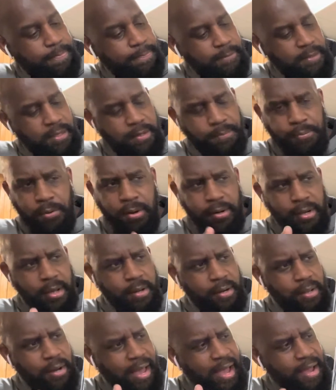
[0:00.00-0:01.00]
he brought out
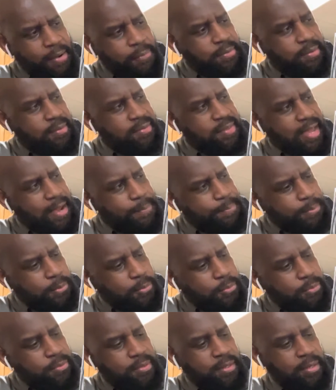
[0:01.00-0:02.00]
a lot with the
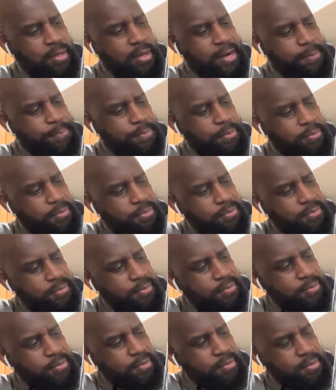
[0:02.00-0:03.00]
samples, and a lot of
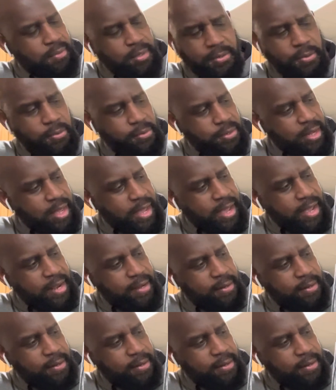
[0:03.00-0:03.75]
producers took note of that,